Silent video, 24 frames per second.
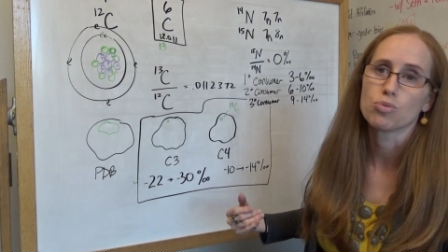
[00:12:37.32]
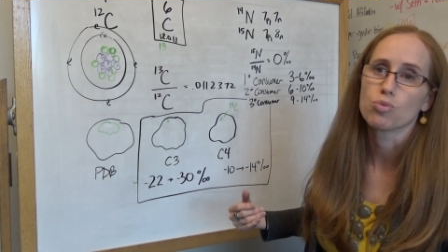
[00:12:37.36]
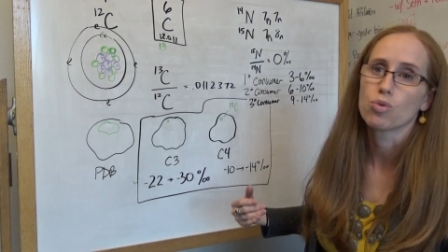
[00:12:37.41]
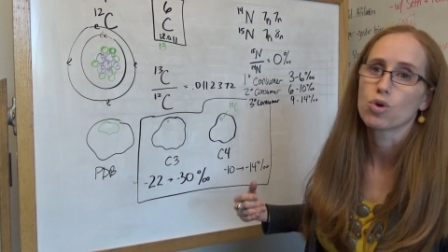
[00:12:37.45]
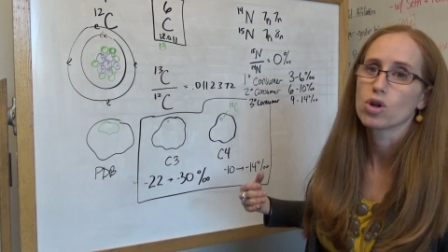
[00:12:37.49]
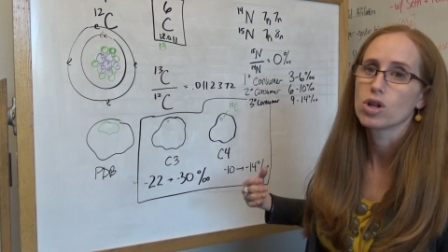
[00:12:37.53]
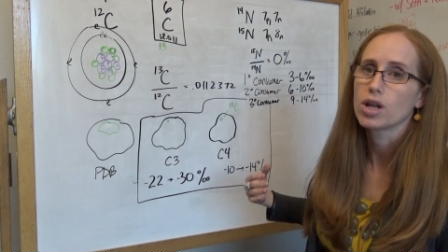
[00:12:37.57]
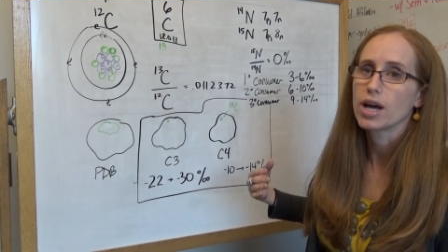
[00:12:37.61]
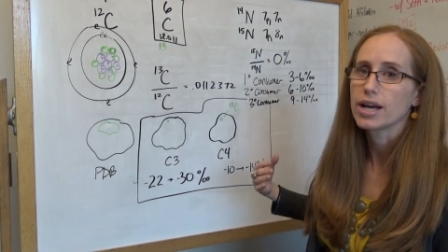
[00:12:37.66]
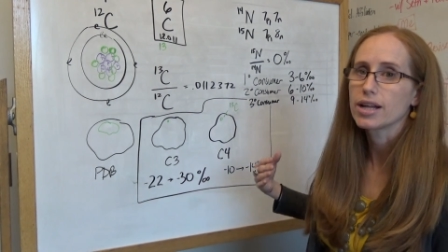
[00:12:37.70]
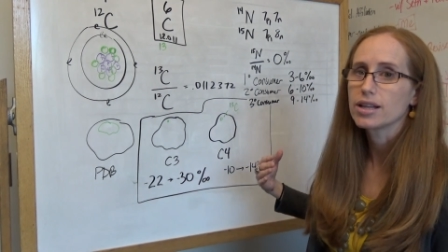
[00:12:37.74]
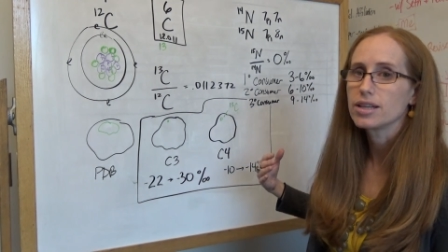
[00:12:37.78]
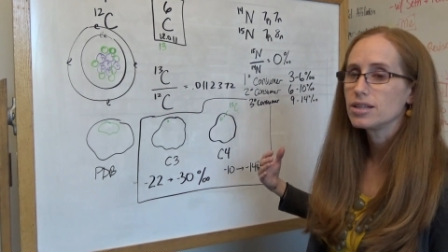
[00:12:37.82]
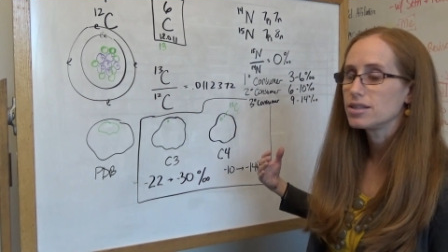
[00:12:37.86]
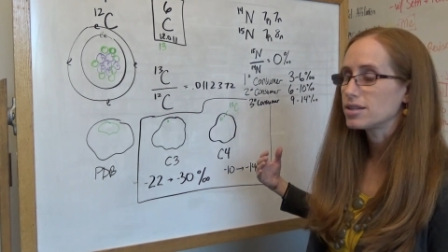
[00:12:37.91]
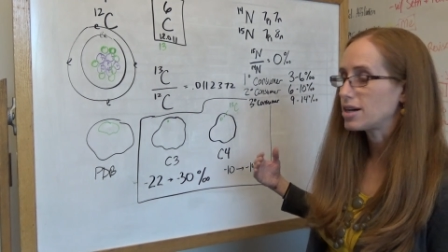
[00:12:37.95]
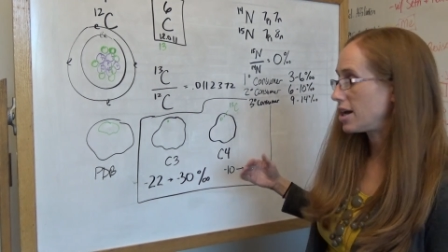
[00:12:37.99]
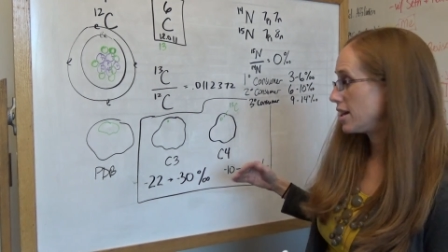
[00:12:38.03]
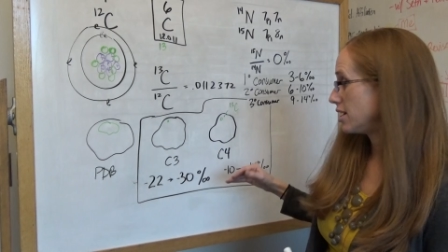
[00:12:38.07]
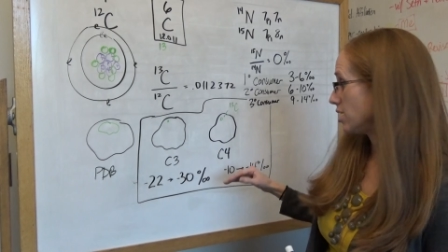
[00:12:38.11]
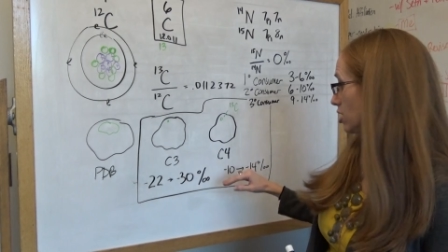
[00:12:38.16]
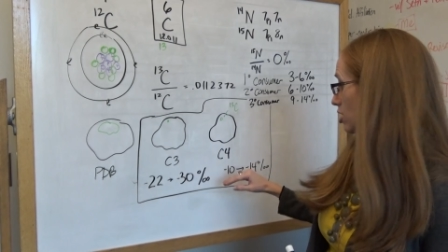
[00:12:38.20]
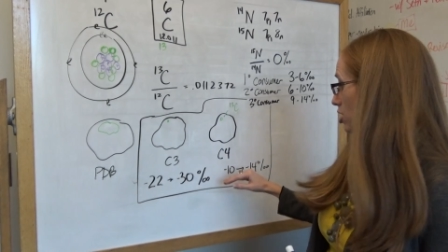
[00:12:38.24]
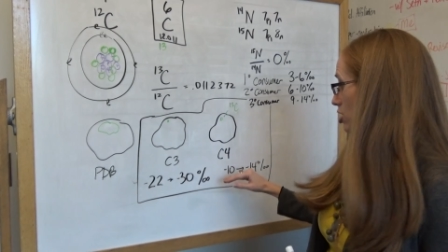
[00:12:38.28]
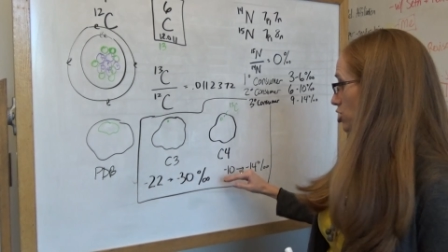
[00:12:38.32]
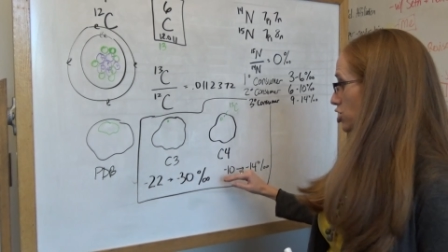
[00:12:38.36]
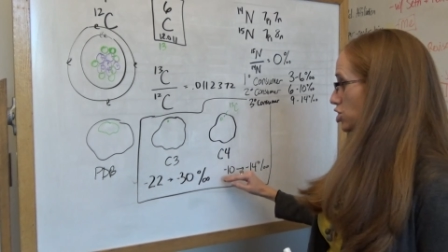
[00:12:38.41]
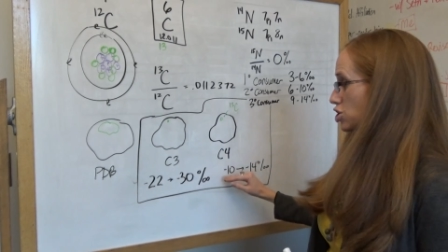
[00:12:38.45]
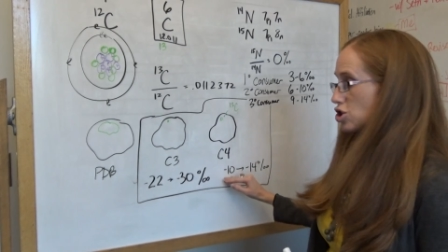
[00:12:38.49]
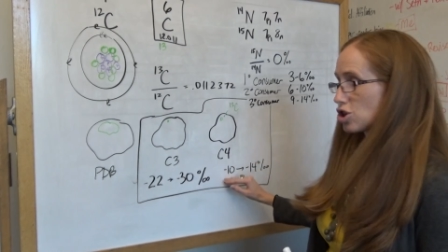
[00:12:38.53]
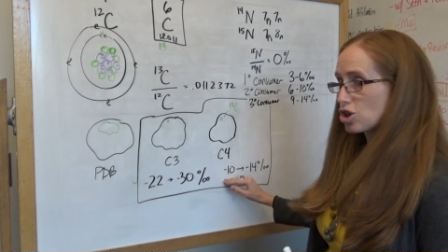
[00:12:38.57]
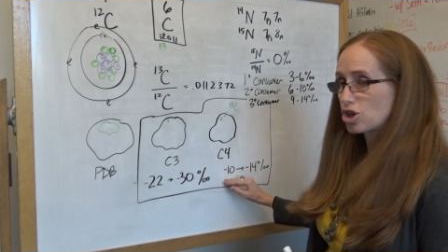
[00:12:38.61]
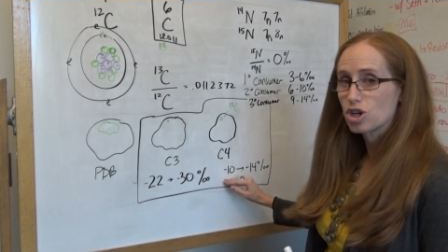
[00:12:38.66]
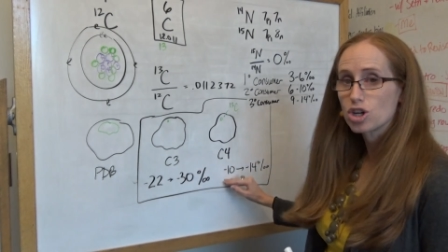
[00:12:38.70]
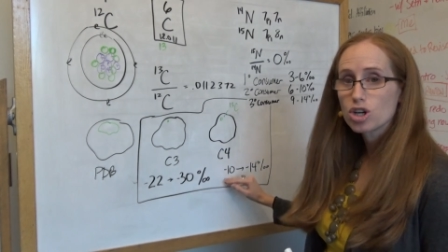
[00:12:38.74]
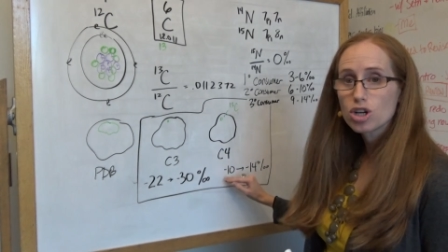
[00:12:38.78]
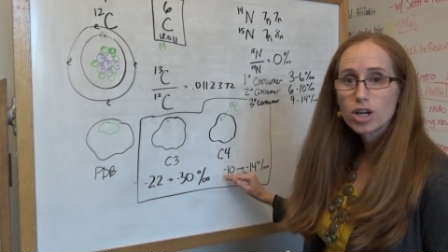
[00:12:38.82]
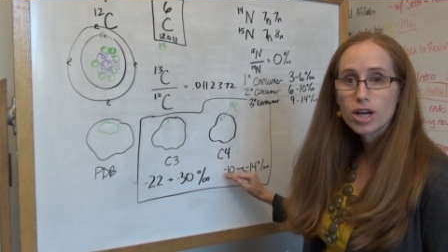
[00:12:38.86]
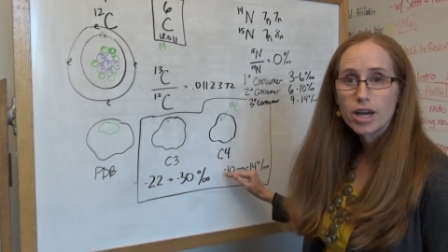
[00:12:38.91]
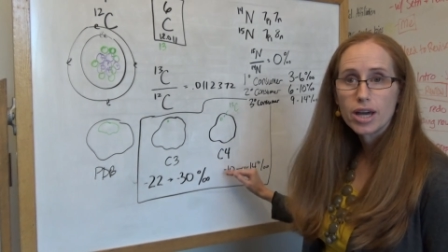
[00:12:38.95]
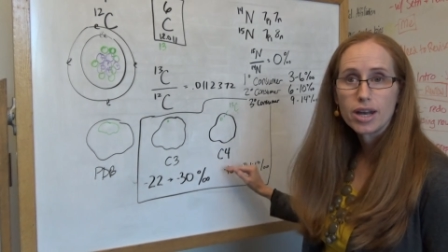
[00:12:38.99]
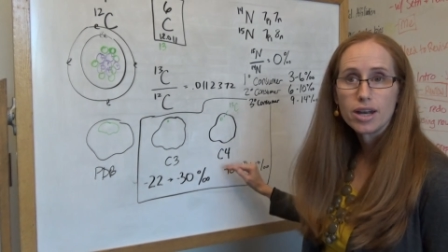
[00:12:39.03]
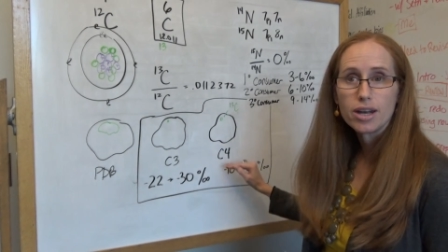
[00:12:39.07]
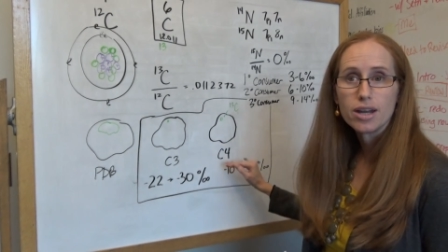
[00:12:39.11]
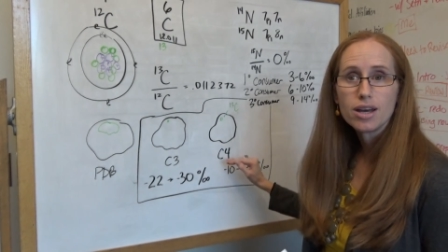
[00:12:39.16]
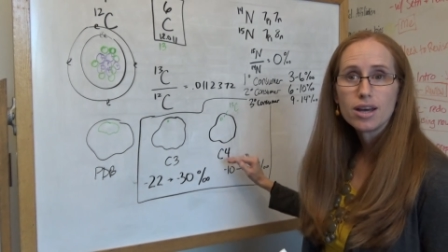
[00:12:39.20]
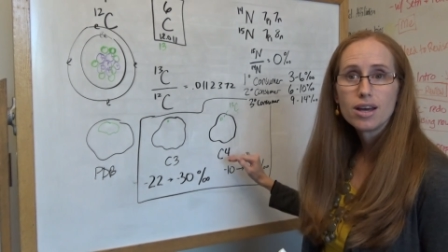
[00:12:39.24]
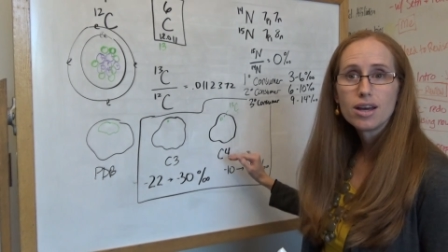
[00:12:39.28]
you're more likely dining on sugar
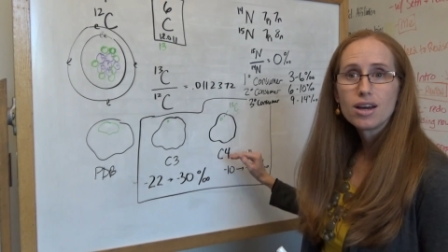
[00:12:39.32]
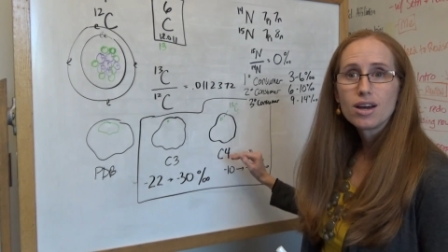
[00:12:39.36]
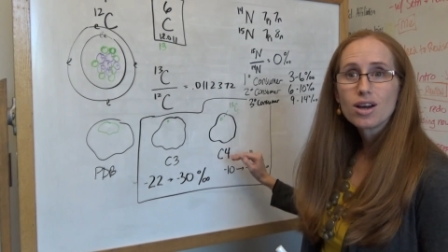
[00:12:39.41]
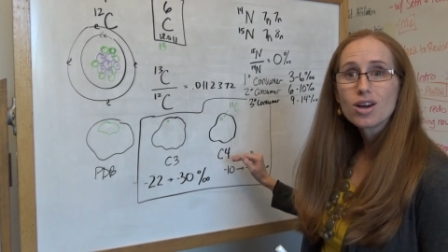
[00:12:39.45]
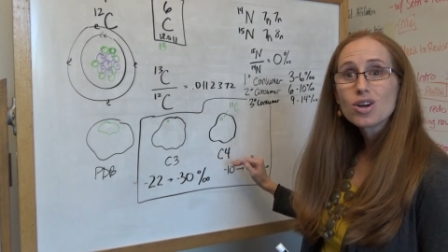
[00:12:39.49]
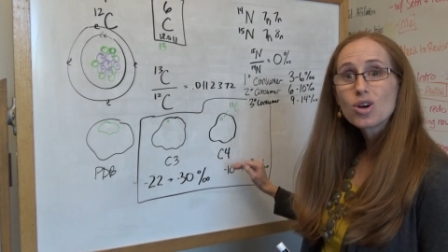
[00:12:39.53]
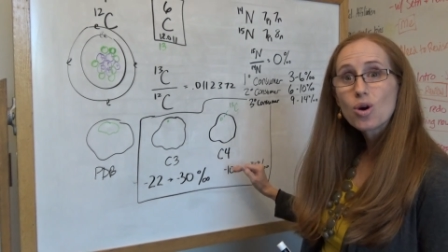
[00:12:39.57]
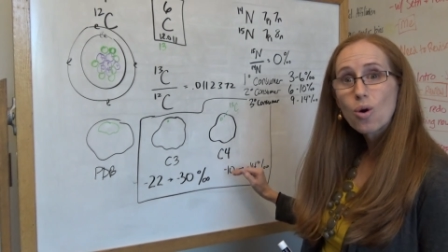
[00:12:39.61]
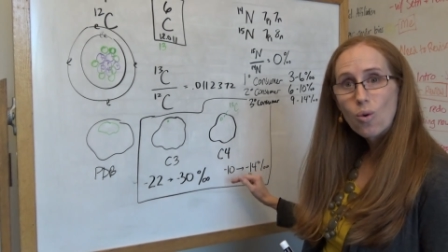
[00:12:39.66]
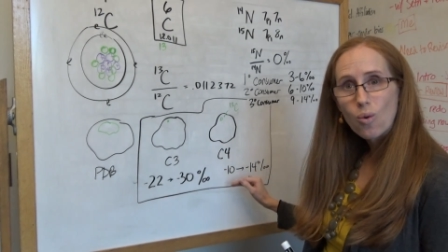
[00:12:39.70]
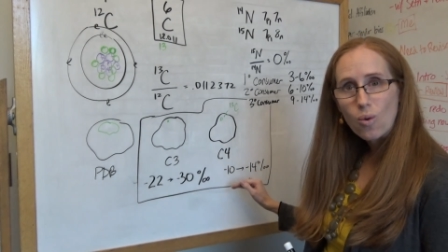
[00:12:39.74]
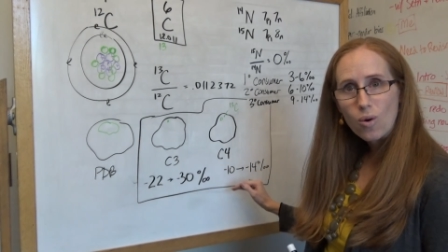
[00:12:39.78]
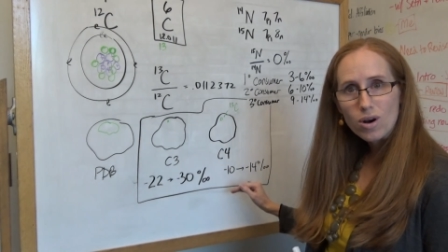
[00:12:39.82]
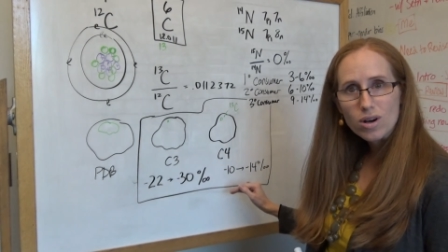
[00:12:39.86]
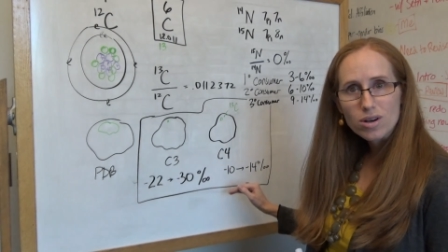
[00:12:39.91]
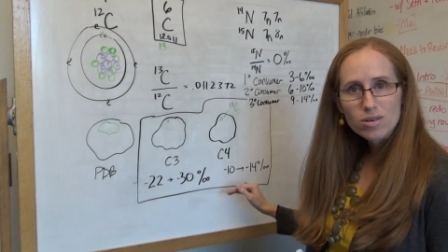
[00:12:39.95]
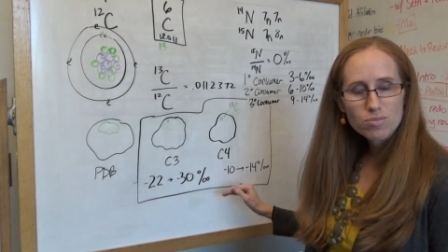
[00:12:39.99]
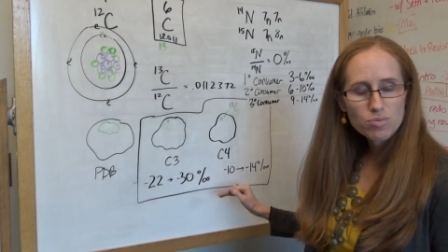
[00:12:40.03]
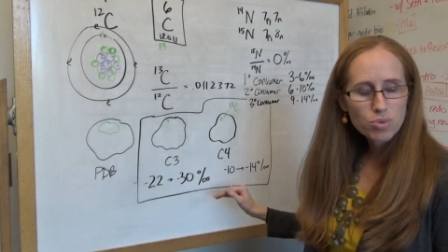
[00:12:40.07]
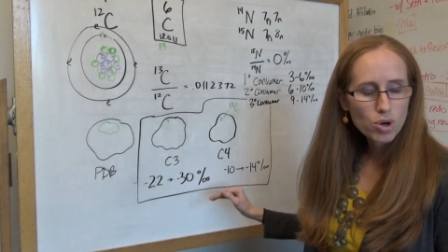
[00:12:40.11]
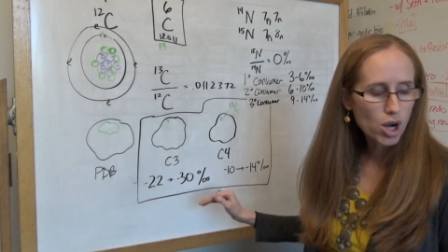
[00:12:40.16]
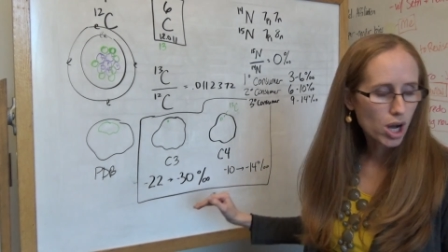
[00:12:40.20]
and corn